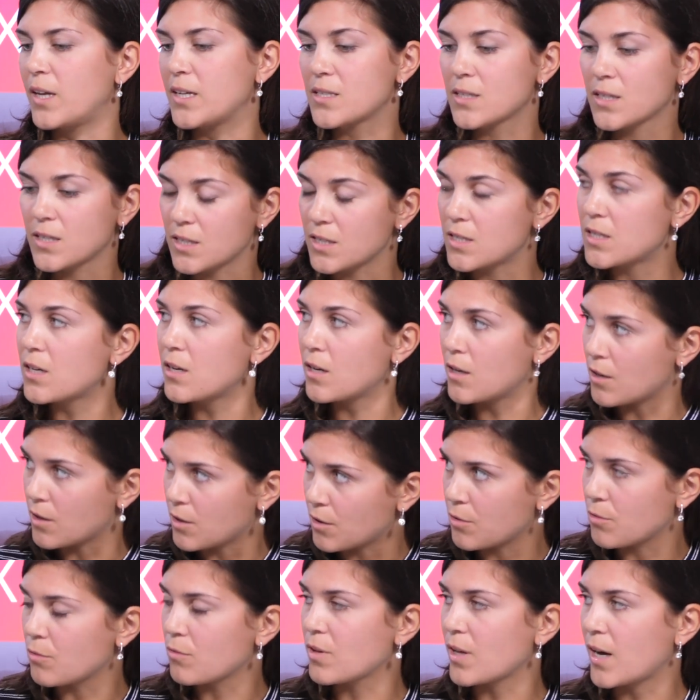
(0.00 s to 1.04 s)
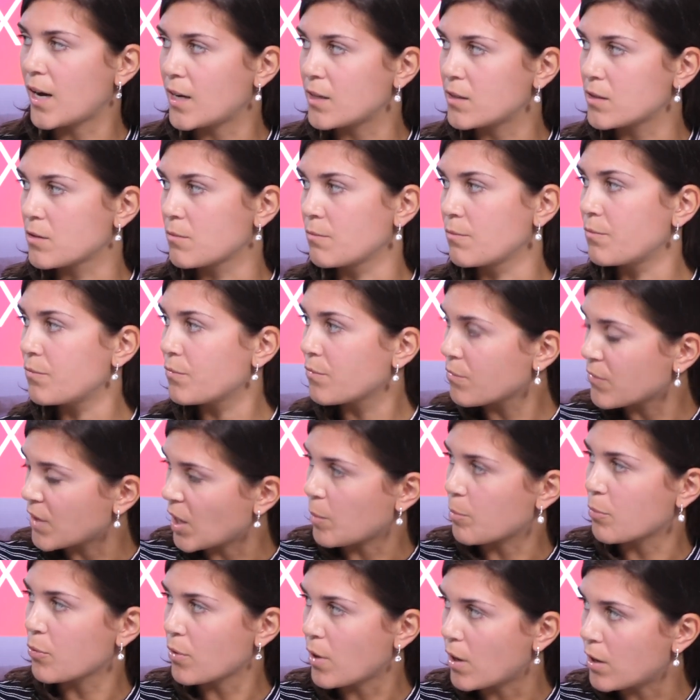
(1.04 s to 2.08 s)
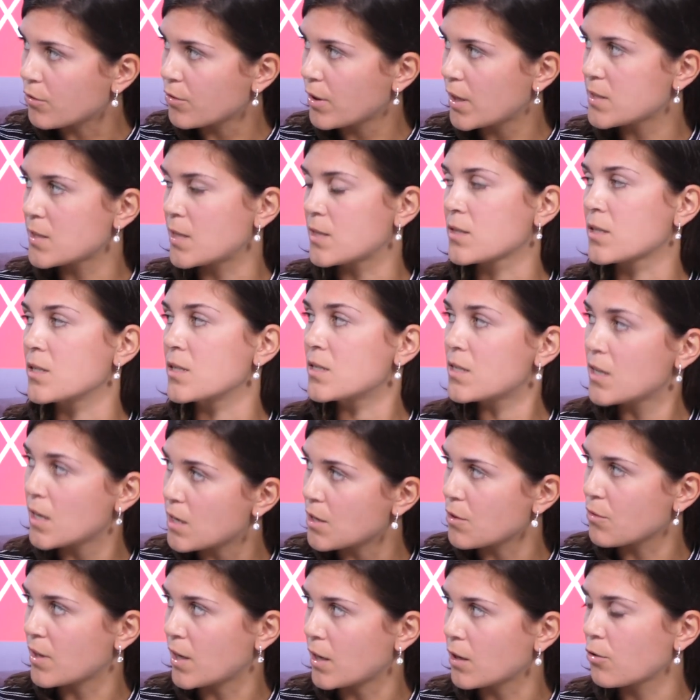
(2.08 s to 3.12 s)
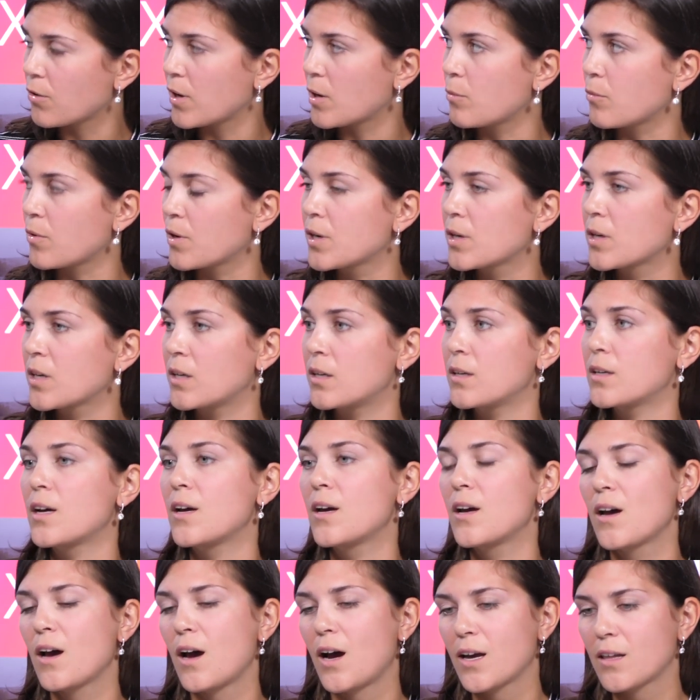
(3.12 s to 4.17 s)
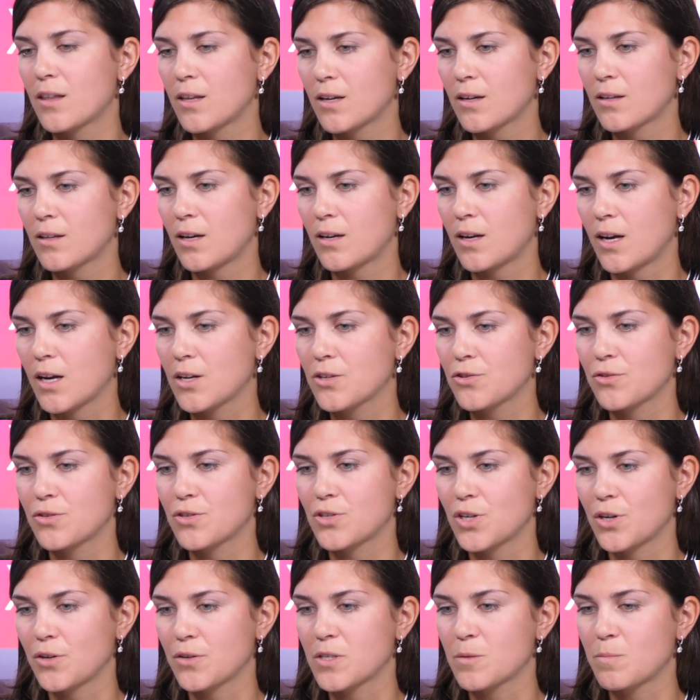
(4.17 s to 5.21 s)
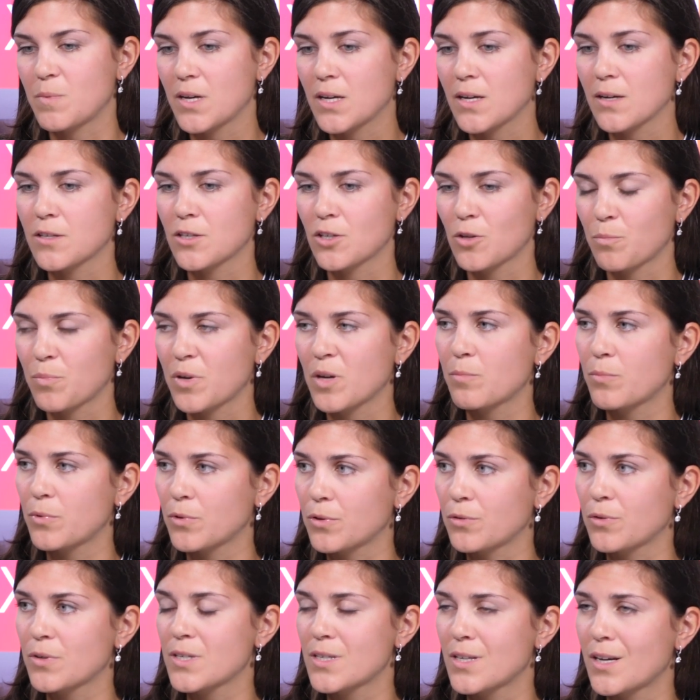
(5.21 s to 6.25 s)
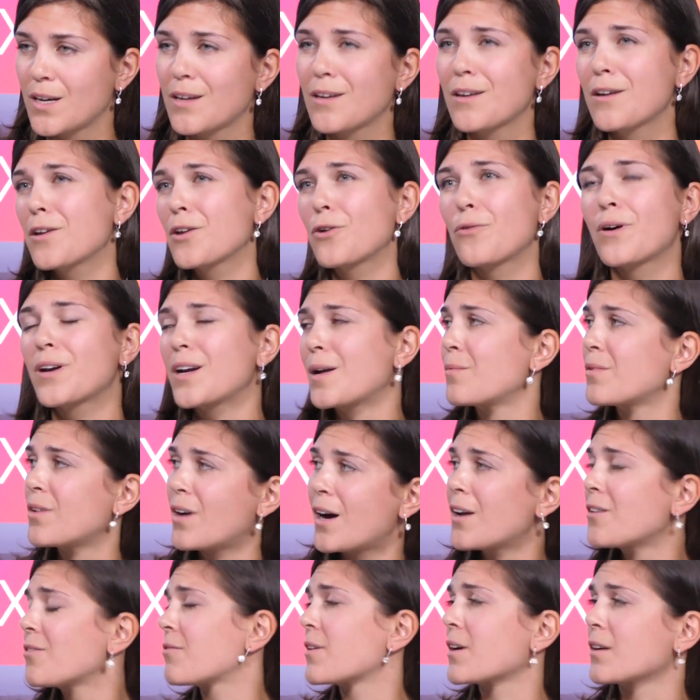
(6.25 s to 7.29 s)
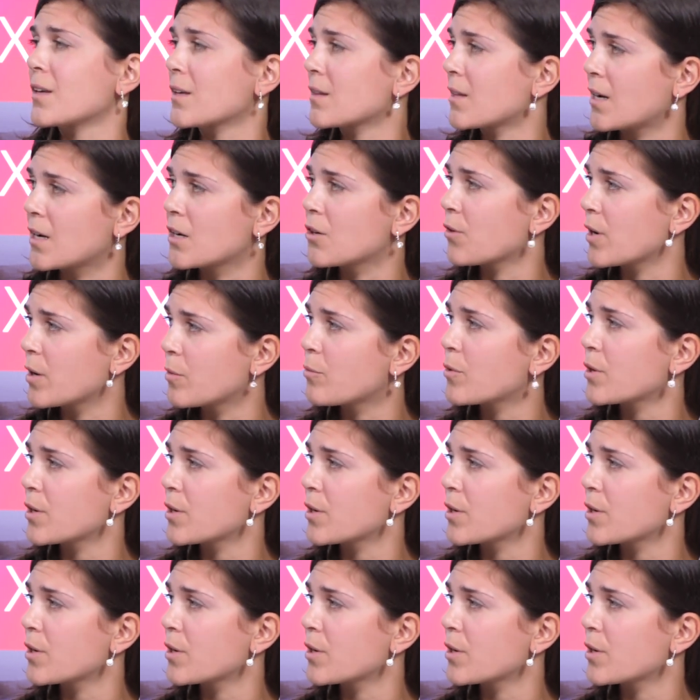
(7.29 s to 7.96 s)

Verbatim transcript: let's continue that, that progress. Let's continue that great work. And I think that Andrew Scheer is speaking to the people who are saying, you know what, I'm not feeling that great